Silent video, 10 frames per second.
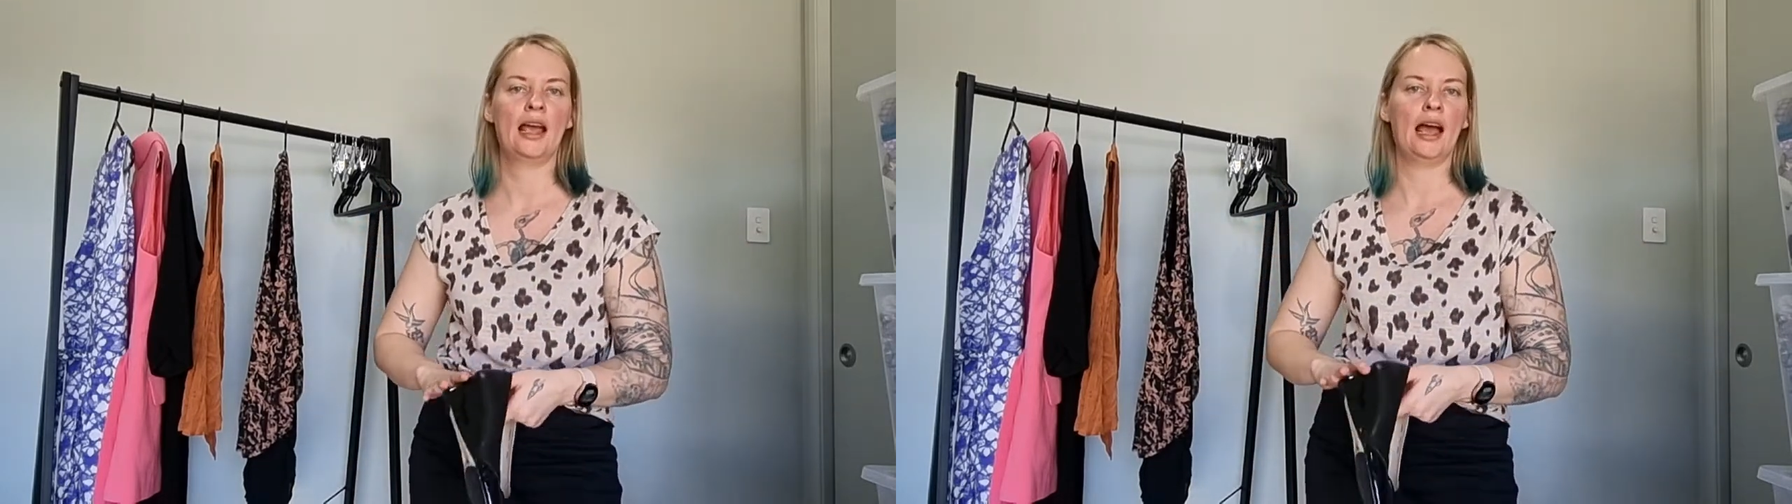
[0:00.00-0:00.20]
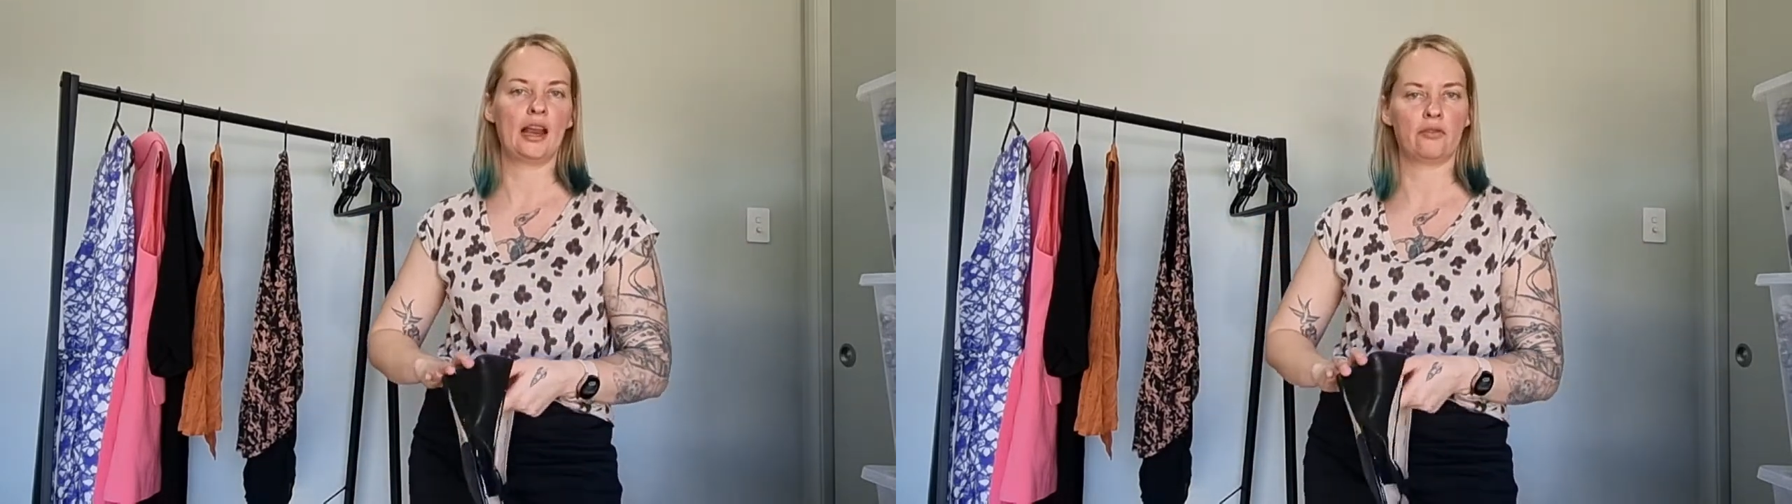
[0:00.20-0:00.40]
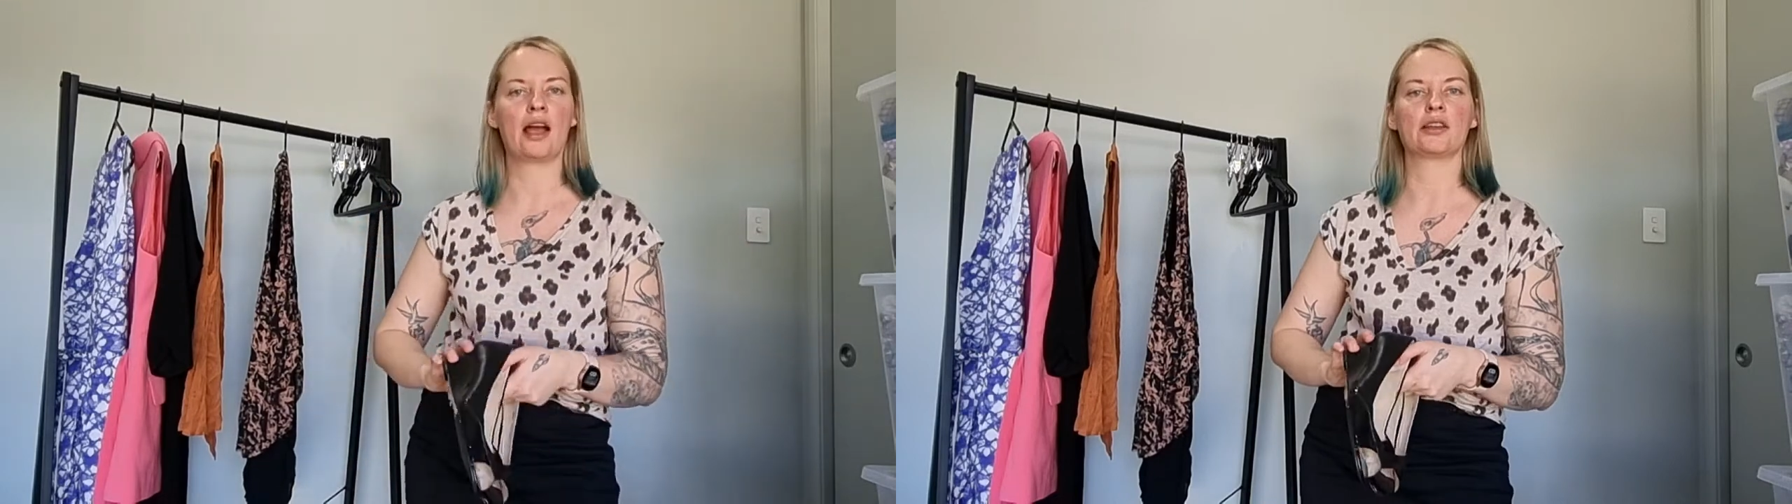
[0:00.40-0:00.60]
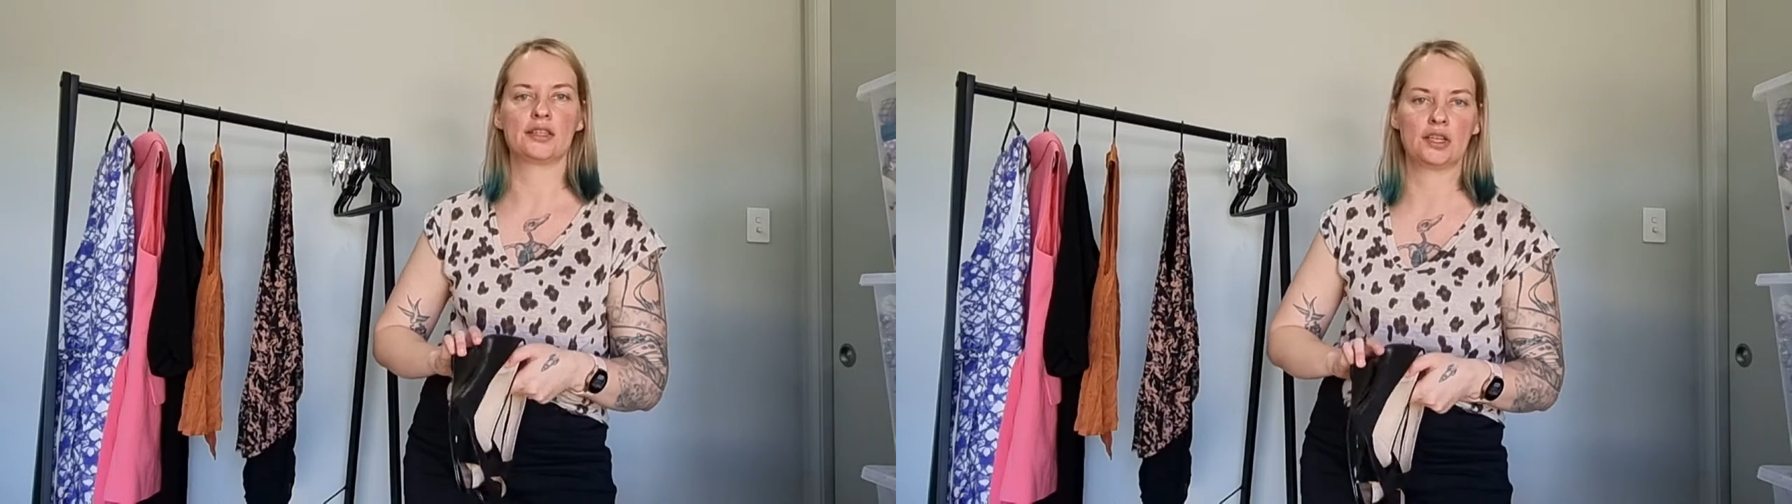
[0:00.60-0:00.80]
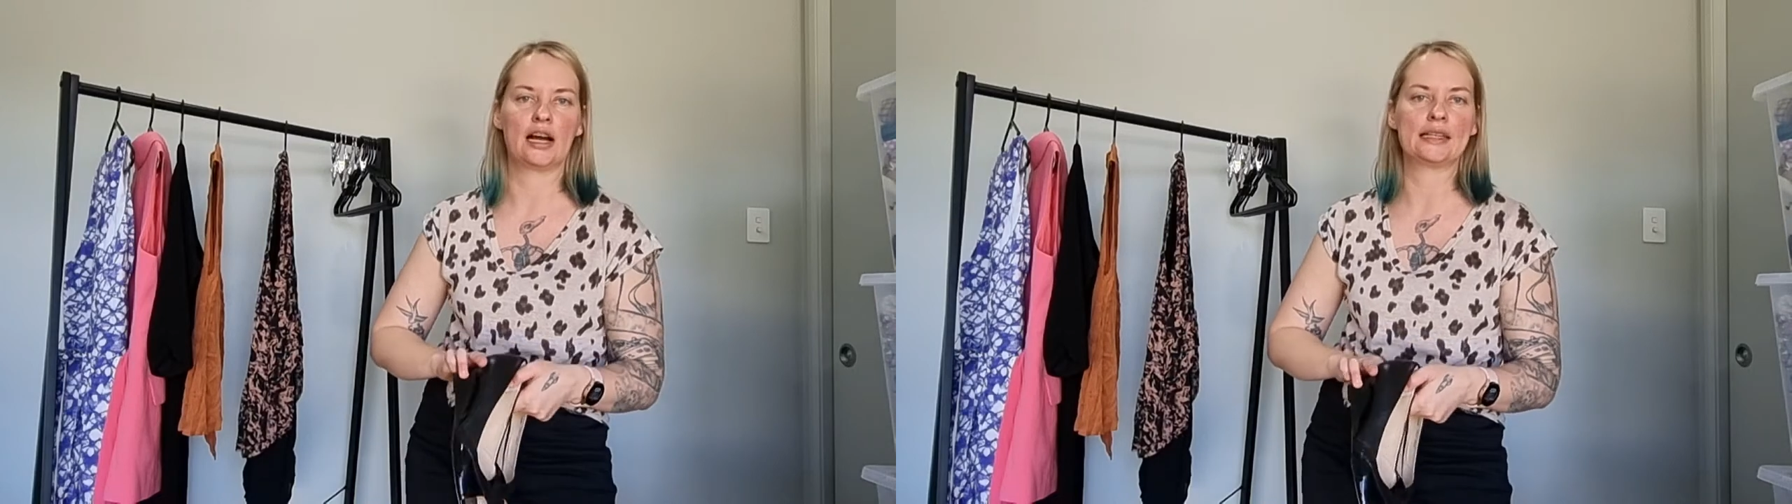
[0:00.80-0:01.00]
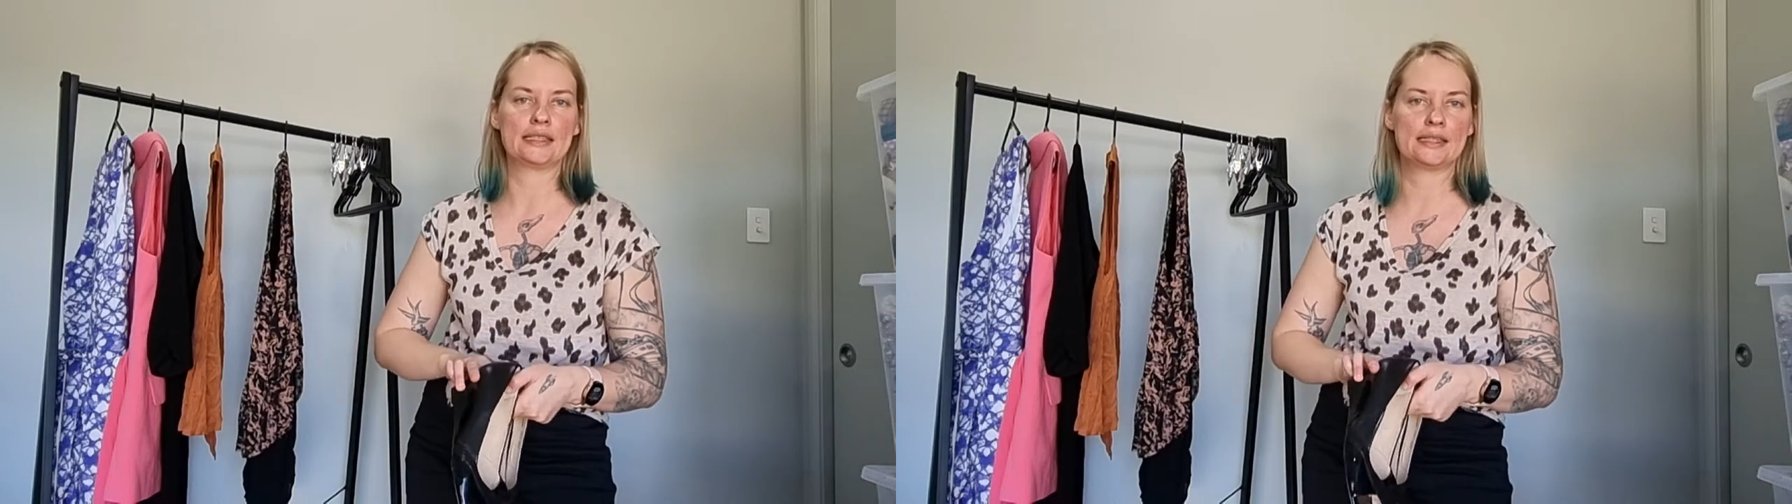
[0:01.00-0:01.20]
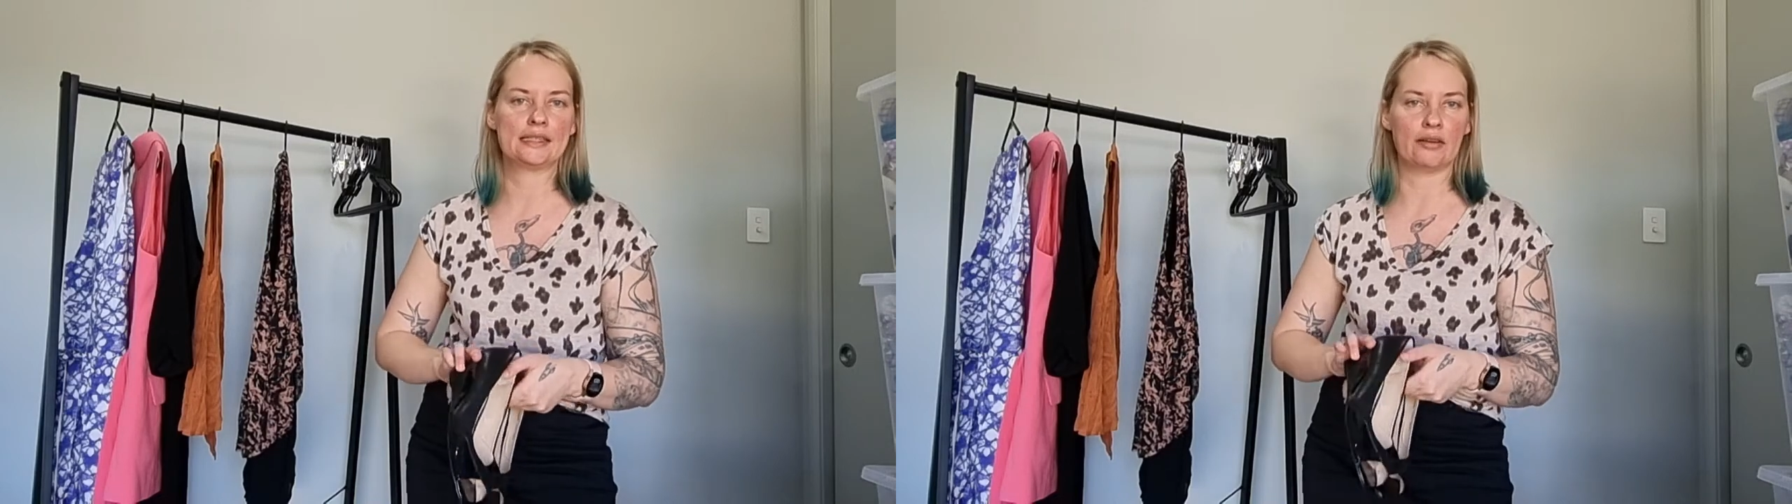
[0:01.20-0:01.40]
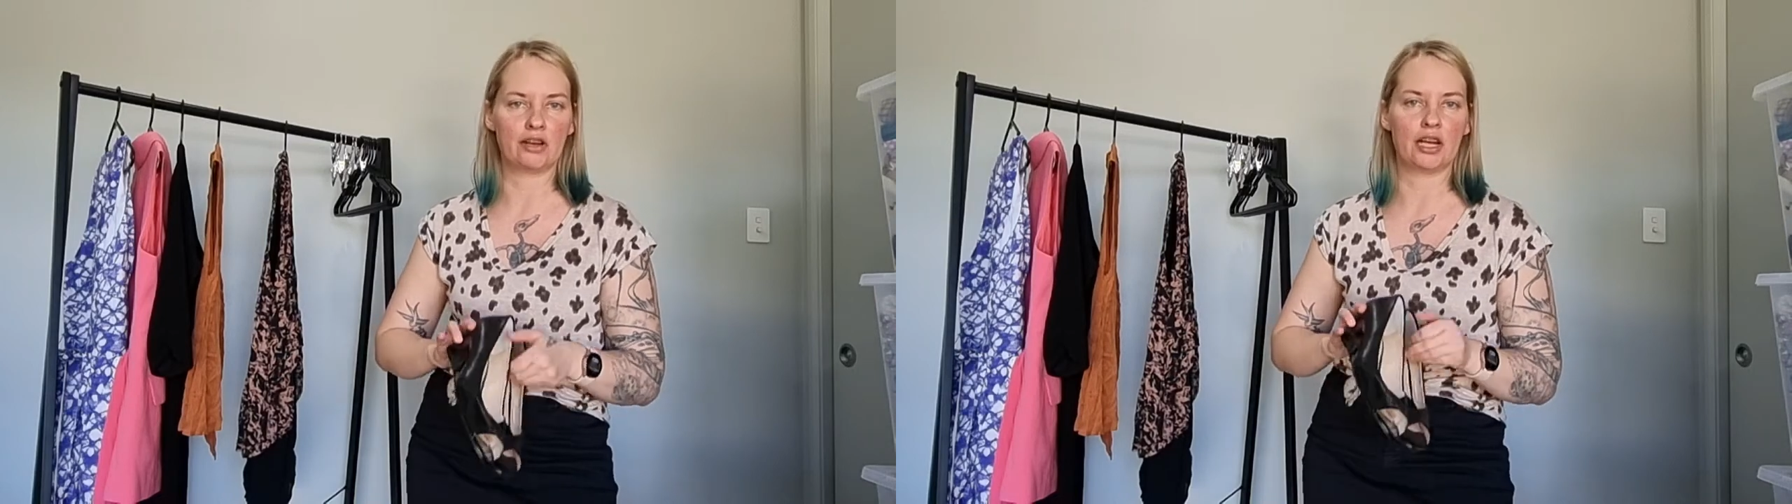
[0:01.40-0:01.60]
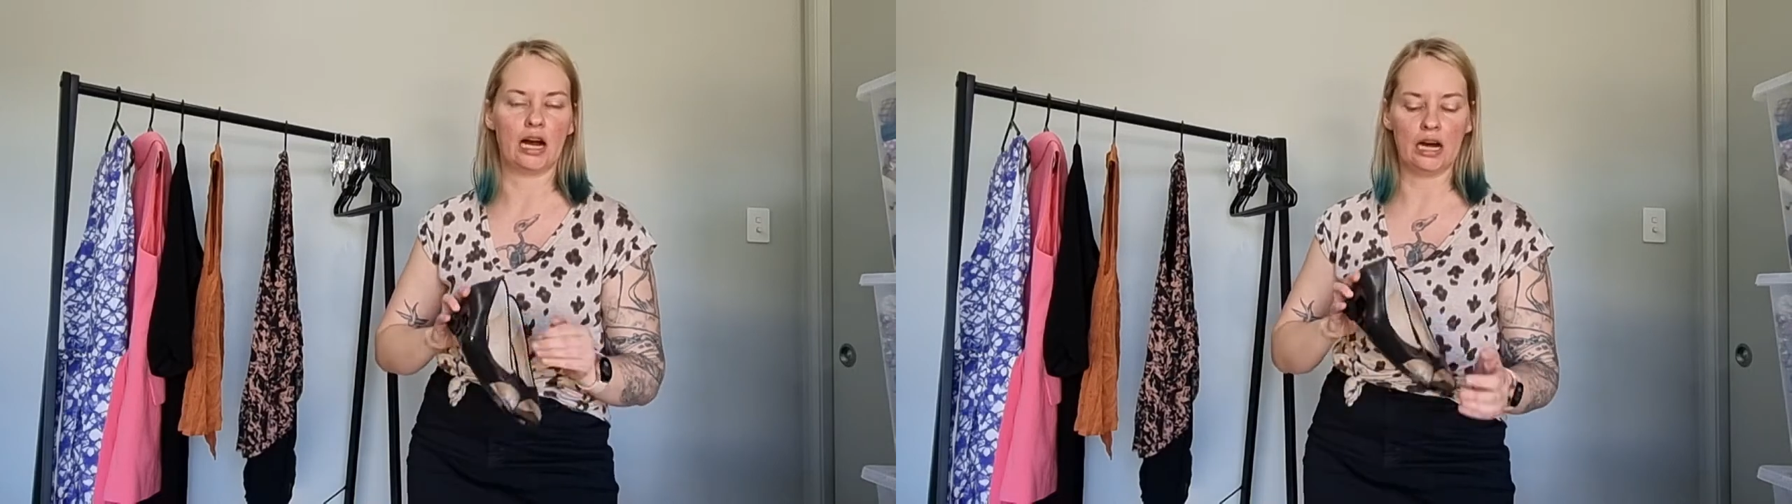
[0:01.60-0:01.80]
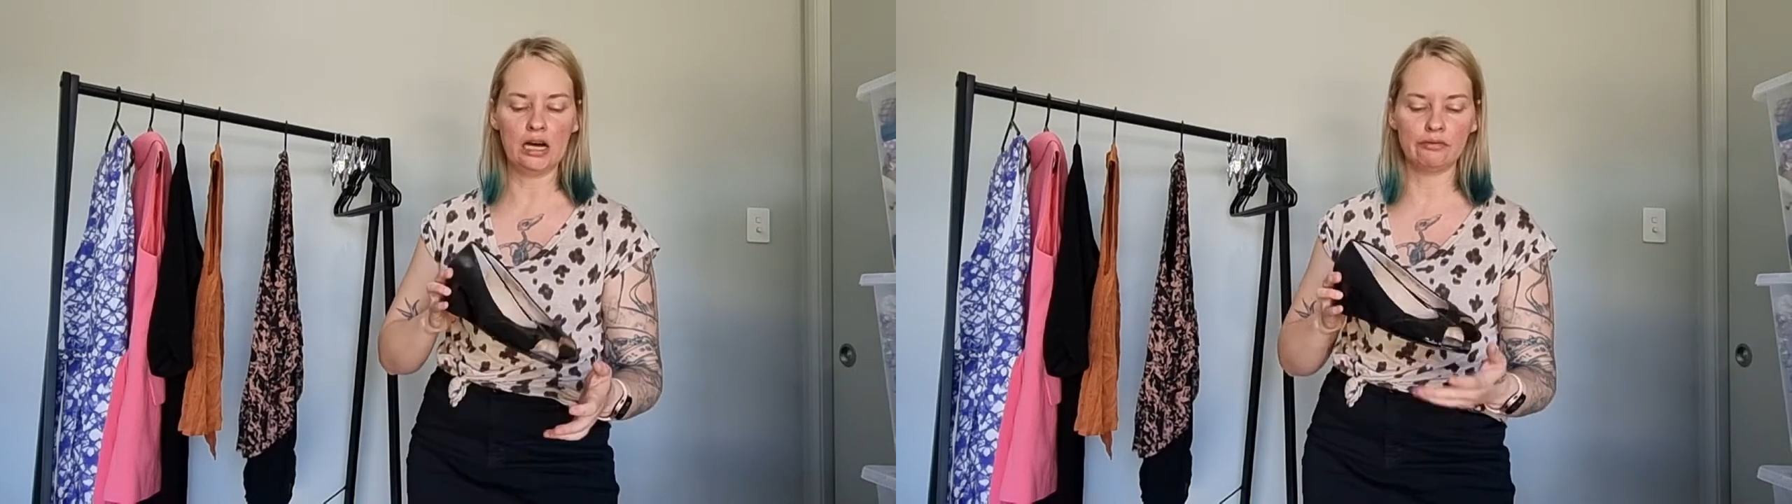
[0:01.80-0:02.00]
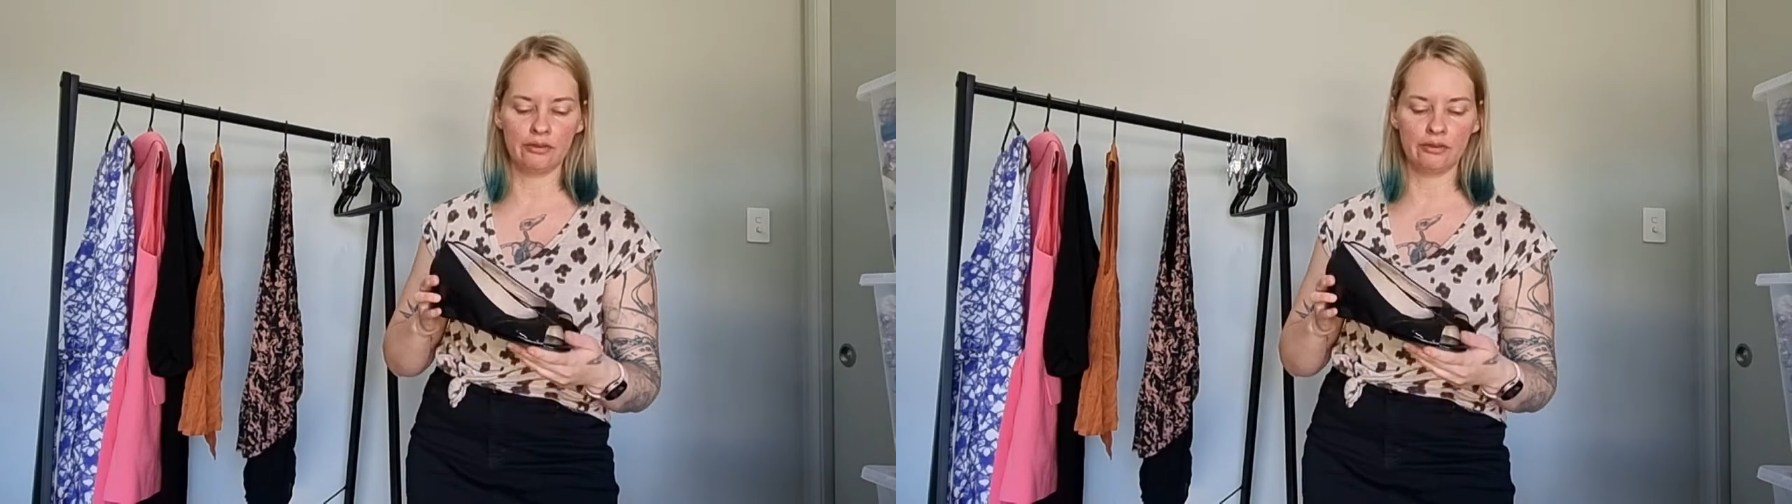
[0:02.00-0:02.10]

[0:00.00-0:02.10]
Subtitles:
at around a size 7.5.